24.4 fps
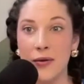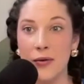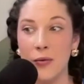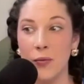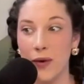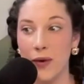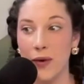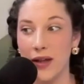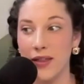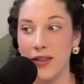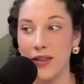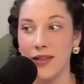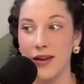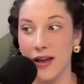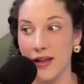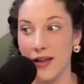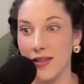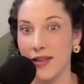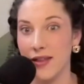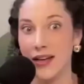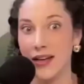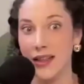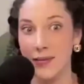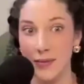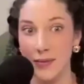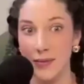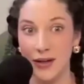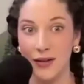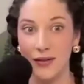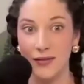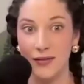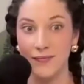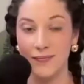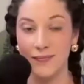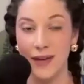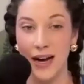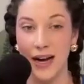with nothing in the middle.
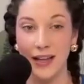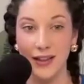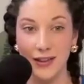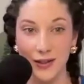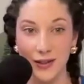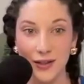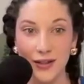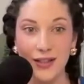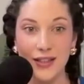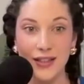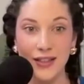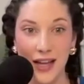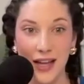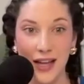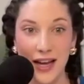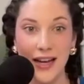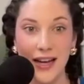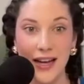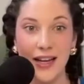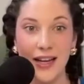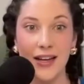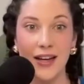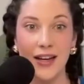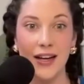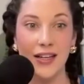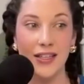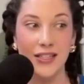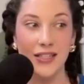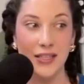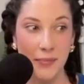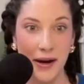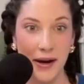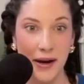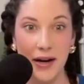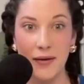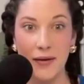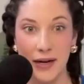I look like a
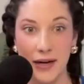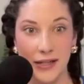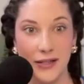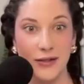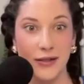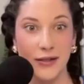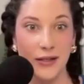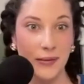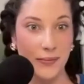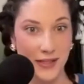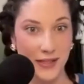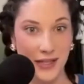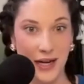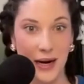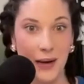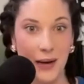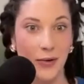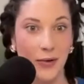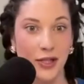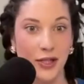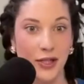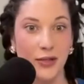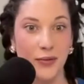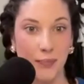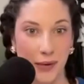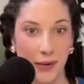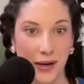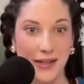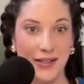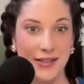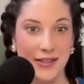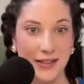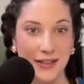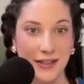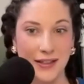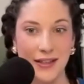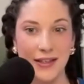tomato ice cream sandwich,
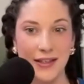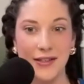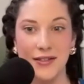basically.